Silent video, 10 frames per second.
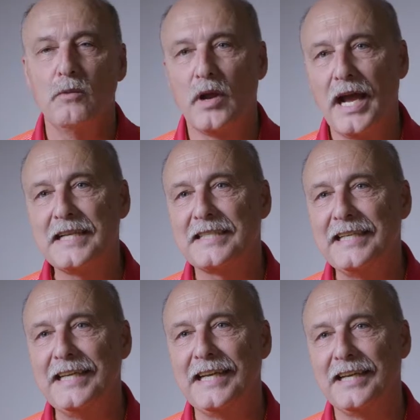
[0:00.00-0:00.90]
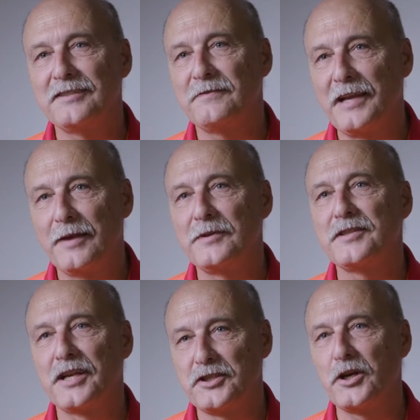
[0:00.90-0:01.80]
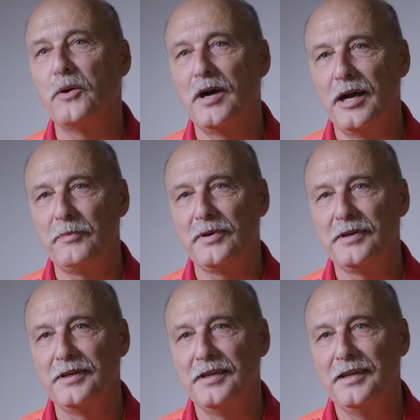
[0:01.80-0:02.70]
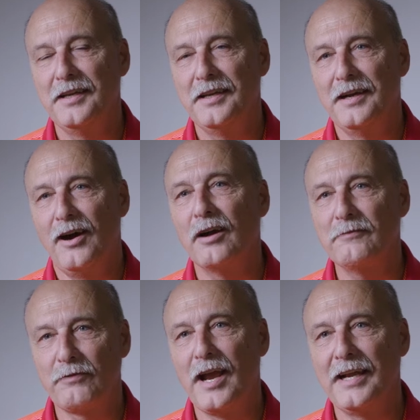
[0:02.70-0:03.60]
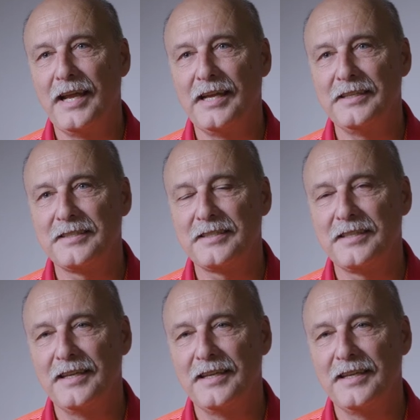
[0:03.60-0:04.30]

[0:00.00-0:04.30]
What I see is families that show up on Fridays.